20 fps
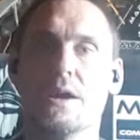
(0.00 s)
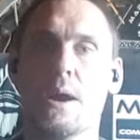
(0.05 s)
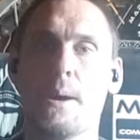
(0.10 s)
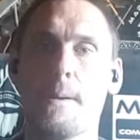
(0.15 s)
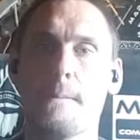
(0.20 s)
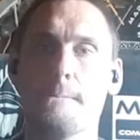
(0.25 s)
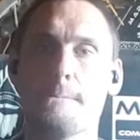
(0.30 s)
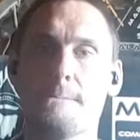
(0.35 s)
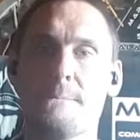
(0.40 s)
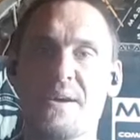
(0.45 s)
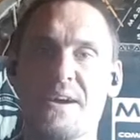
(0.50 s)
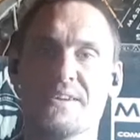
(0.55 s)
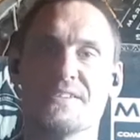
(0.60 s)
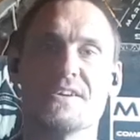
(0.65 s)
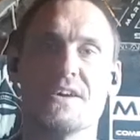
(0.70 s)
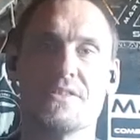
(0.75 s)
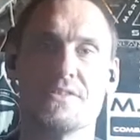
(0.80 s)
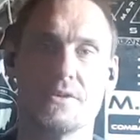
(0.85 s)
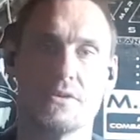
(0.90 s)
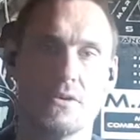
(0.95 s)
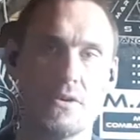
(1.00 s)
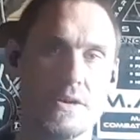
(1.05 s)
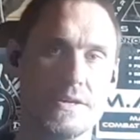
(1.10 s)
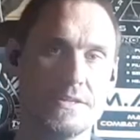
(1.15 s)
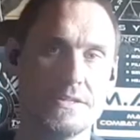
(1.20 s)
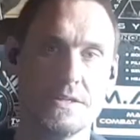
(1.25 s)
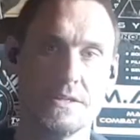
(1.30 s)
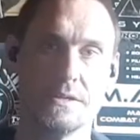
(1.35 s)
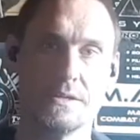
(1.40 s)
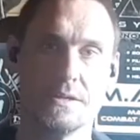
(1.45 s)
better than I
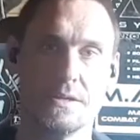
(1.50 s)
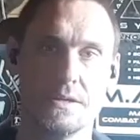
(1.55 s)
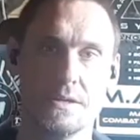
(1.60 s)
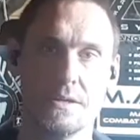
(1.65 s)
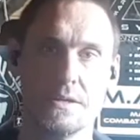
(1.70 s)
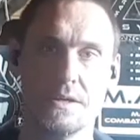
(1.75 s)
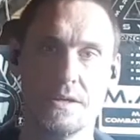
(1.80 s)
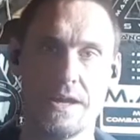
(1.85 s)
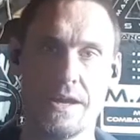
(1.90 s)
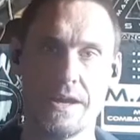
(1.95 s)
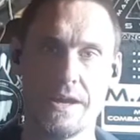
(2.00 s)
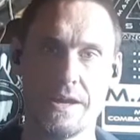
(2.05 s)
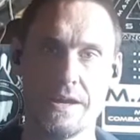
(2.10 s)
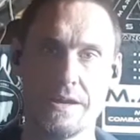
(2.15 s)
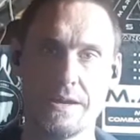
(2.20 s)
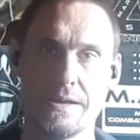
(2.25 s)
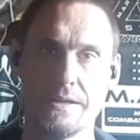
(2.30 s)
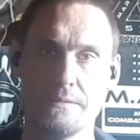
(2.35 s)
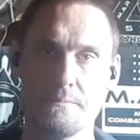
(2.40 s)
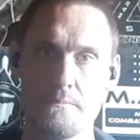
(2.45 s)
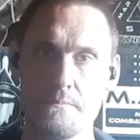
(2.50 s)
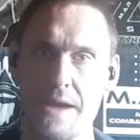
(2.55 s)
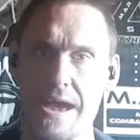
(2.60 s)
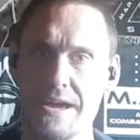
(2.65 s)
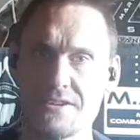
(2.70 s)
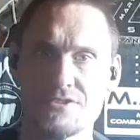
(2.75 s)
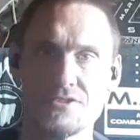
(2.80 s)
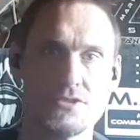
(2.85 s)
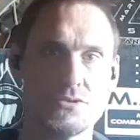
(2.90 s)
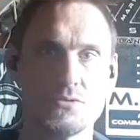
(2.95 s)
did. And
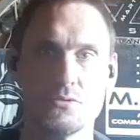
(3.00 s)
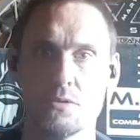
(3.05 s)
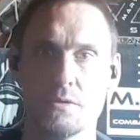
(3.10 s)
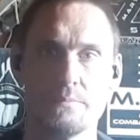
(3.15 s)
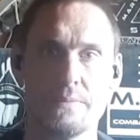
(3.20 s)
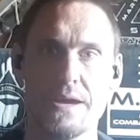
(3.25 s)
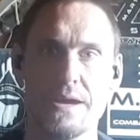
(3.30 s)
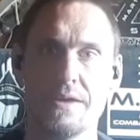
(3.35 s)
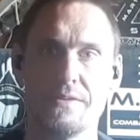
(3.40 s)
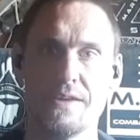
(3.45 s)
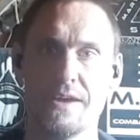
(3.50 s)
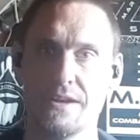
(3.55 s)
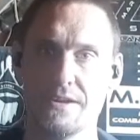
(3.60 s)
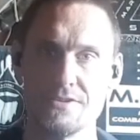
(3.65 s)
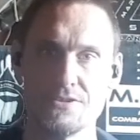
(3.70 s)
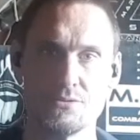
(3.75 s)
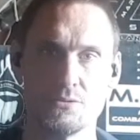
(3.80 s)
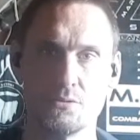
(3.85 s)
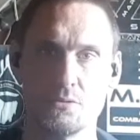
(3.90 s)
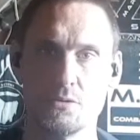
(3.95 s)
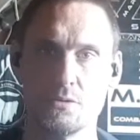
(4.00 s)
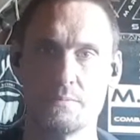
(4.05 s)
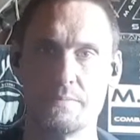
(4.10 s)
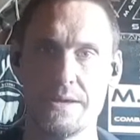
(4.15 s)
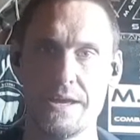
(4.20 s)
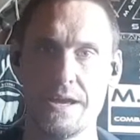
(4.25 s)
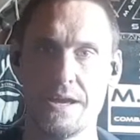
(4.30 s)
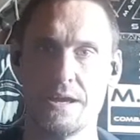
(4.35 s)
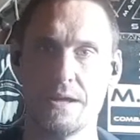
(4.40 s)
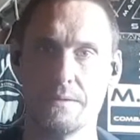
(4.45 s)
Max is all about that. It's all
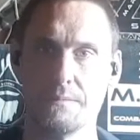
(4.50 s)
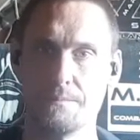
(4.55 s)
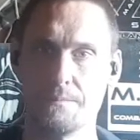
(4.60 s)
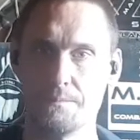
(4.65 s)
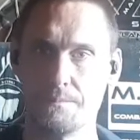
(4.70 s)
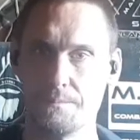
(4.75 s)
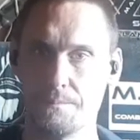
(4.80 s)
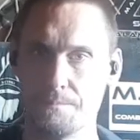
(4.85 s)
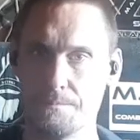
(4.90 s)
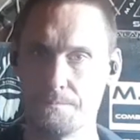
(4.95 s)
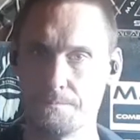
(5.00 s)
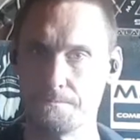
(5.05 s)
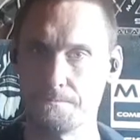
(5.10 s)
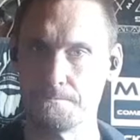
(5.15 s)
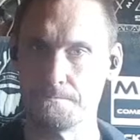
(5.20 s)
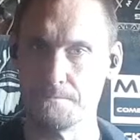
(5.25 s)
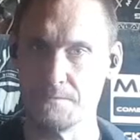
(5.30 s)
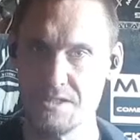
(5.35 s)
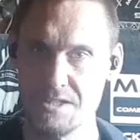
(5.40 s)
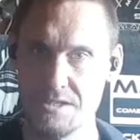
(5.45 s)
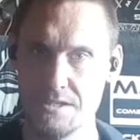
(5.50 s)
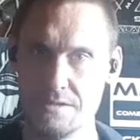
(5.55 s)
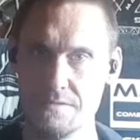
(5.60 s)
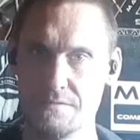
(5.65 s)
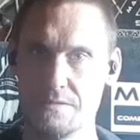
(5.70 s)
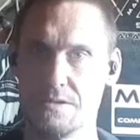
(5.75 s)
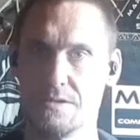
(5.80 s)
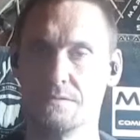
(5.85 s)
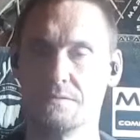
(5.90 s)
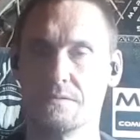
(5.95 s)
about
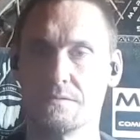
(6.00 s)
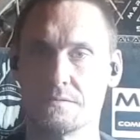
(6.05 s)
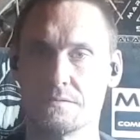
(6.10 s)
giving